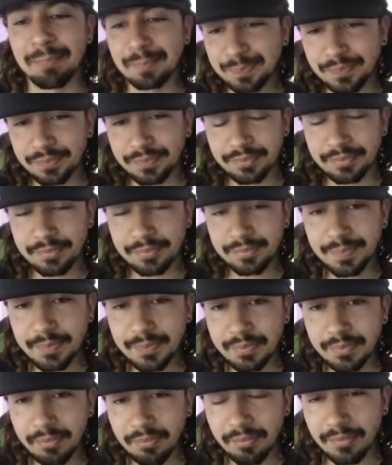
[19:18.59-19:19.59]
And I'm
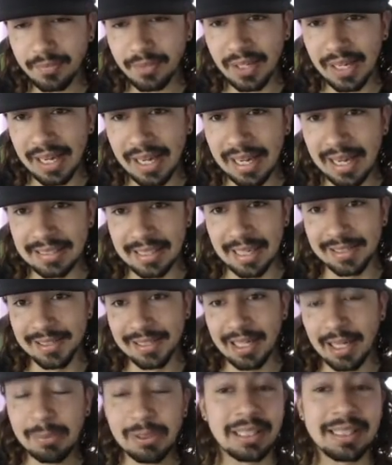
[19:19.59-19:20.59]
just going to get all of
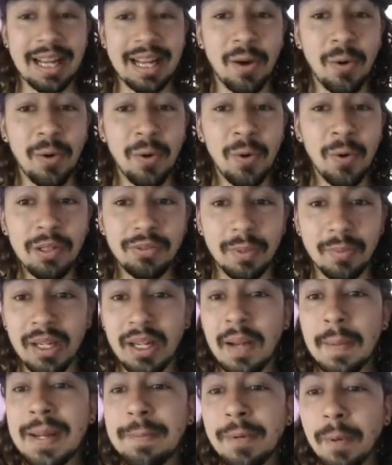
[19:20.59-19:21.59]
them.
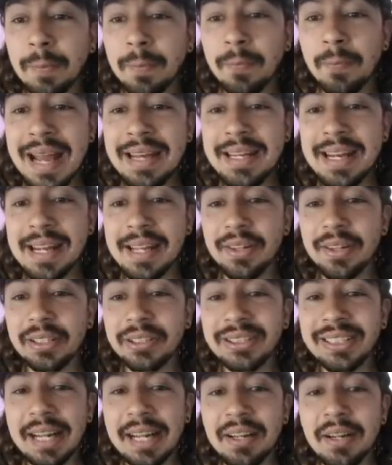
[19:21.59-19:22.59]
Mendy, the second
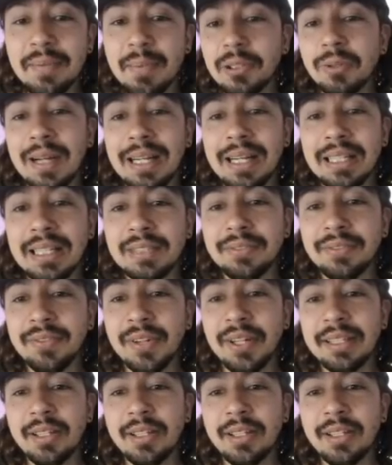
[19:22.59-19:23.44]
most transferred in goalkeeper